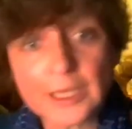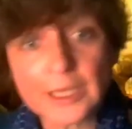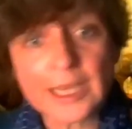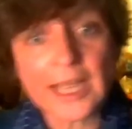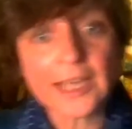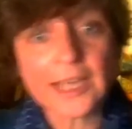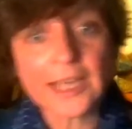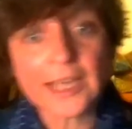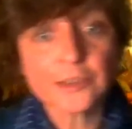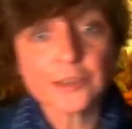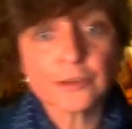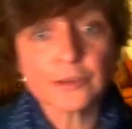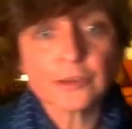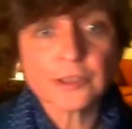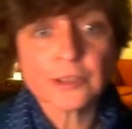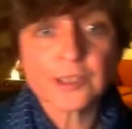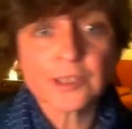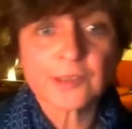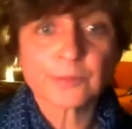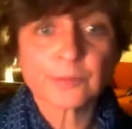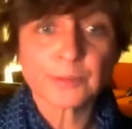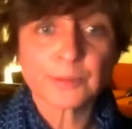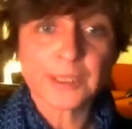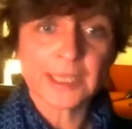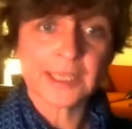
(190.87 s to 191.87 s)
can do
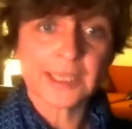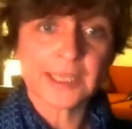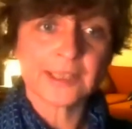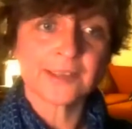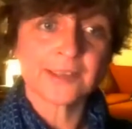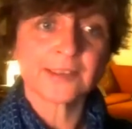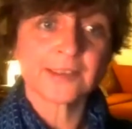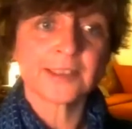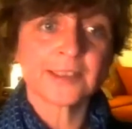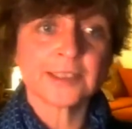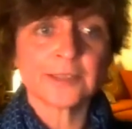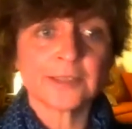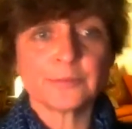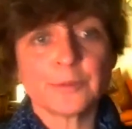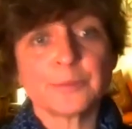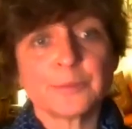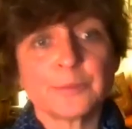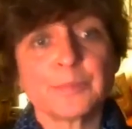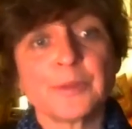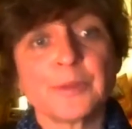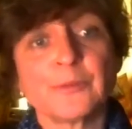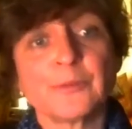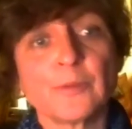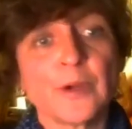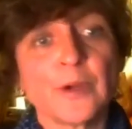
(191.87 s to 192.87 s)
is we'll
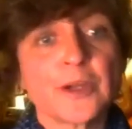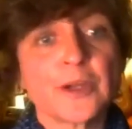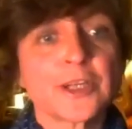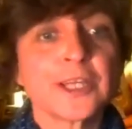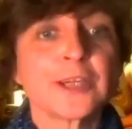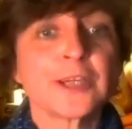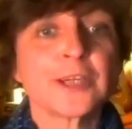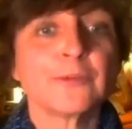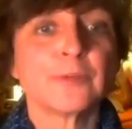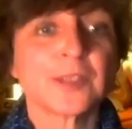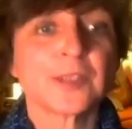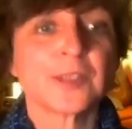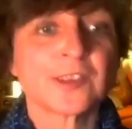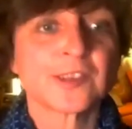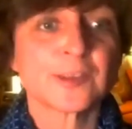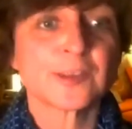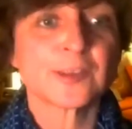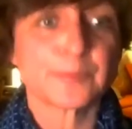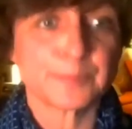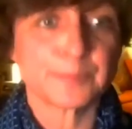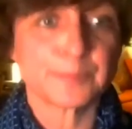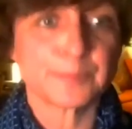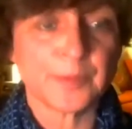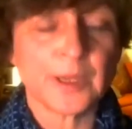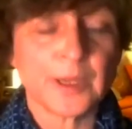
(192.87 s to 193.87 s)
be working with
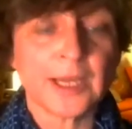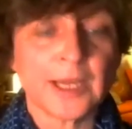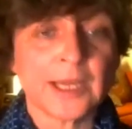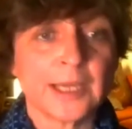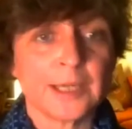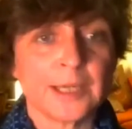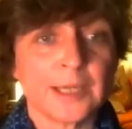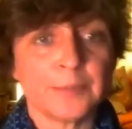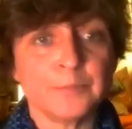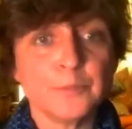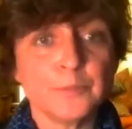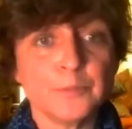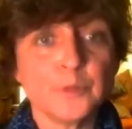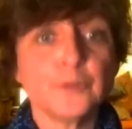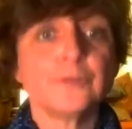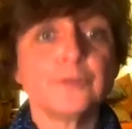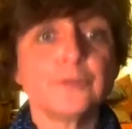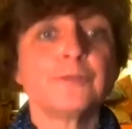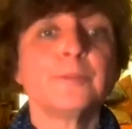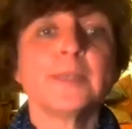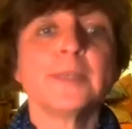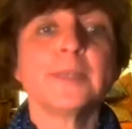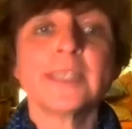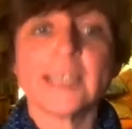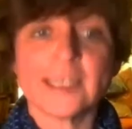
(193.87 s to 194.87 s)

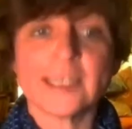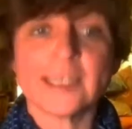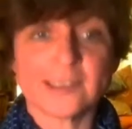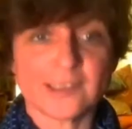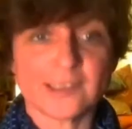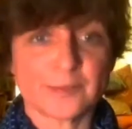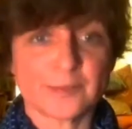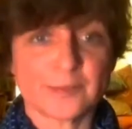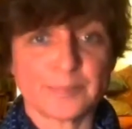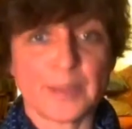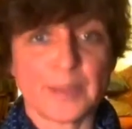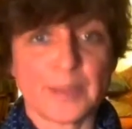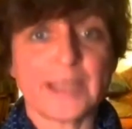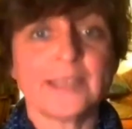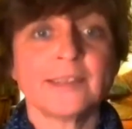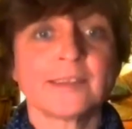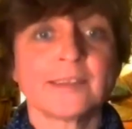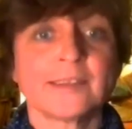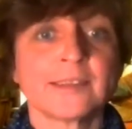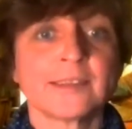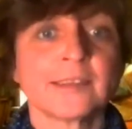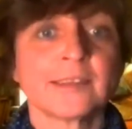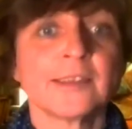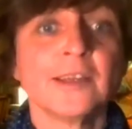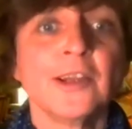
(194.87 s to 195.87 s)
movement and space.
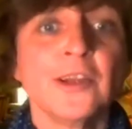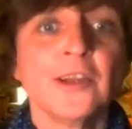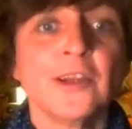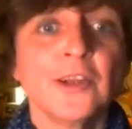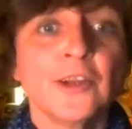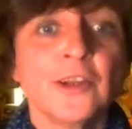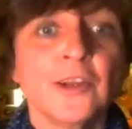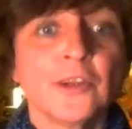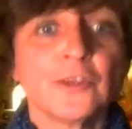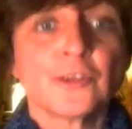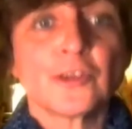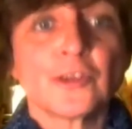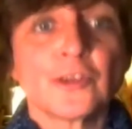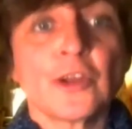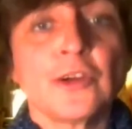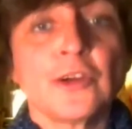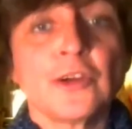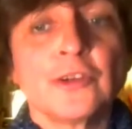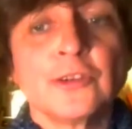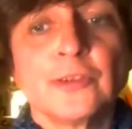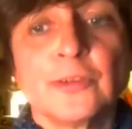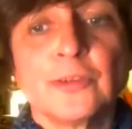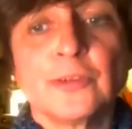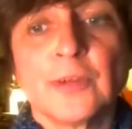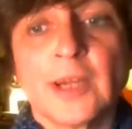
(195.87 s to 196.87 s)

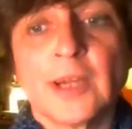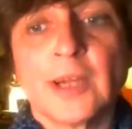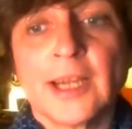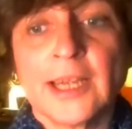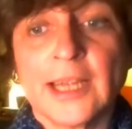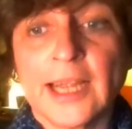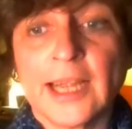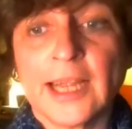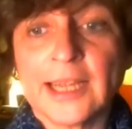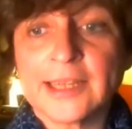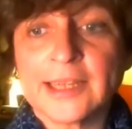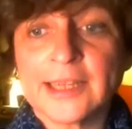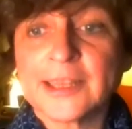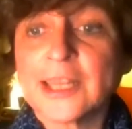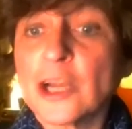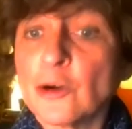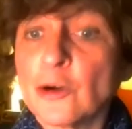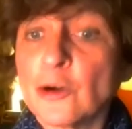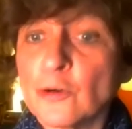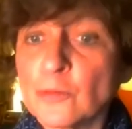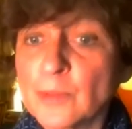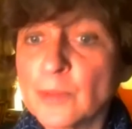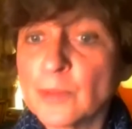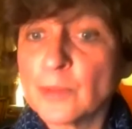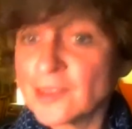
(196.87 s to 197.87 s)
So there
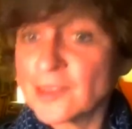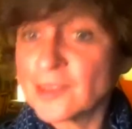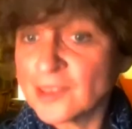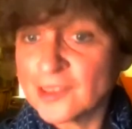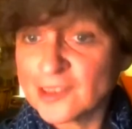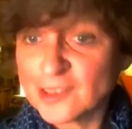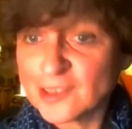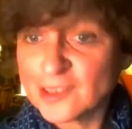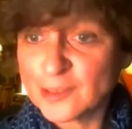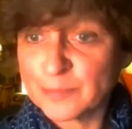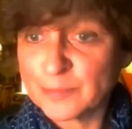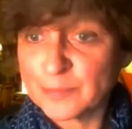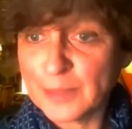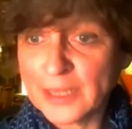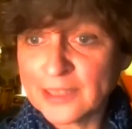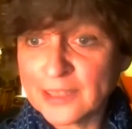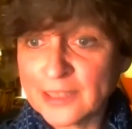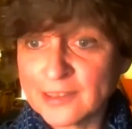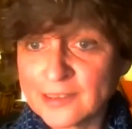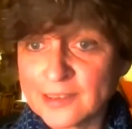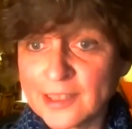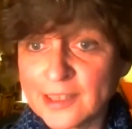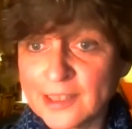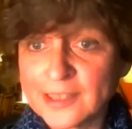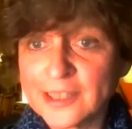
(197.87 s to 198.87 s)
always is
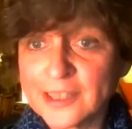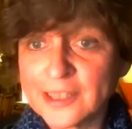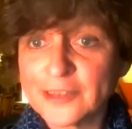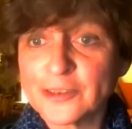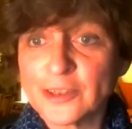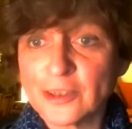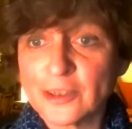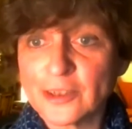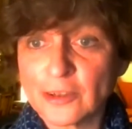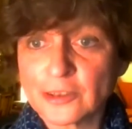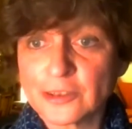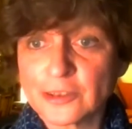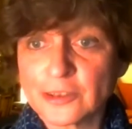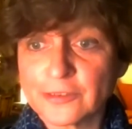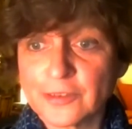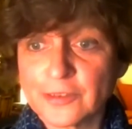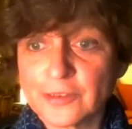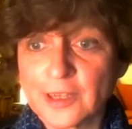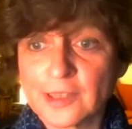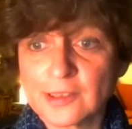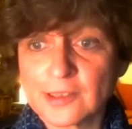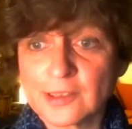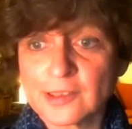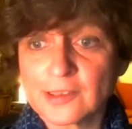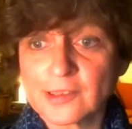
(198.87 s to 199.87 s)
space. I know a lot of
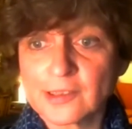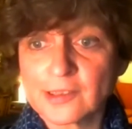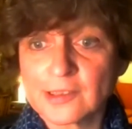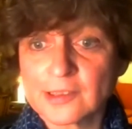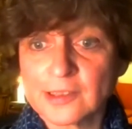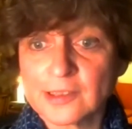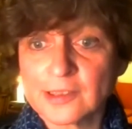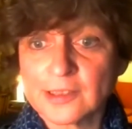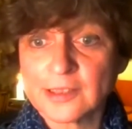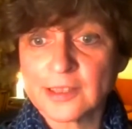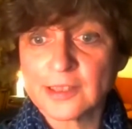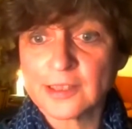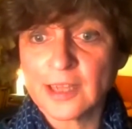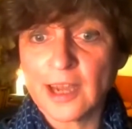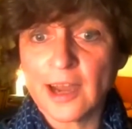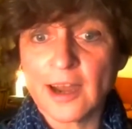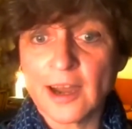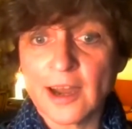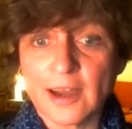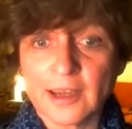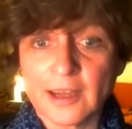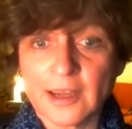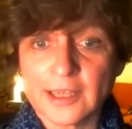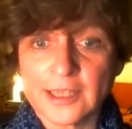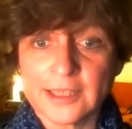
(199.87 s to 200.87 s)
us
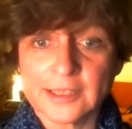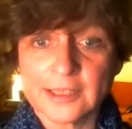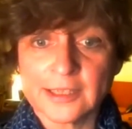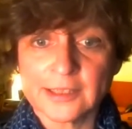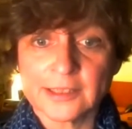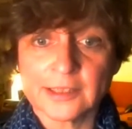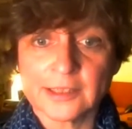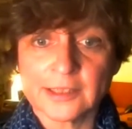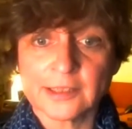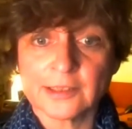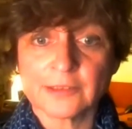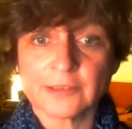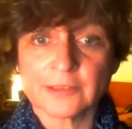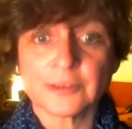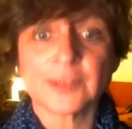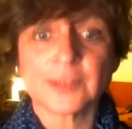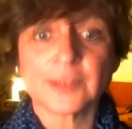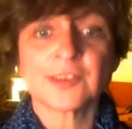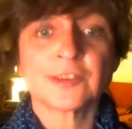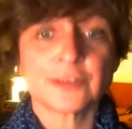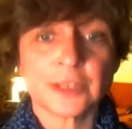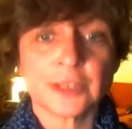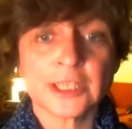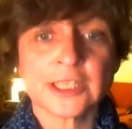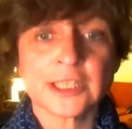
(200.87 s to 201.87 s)
are in a
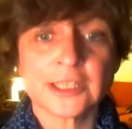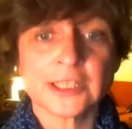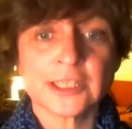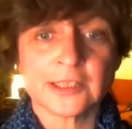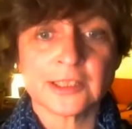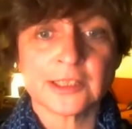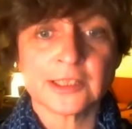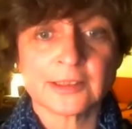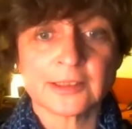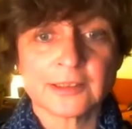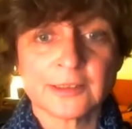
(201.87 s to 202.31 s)
restricted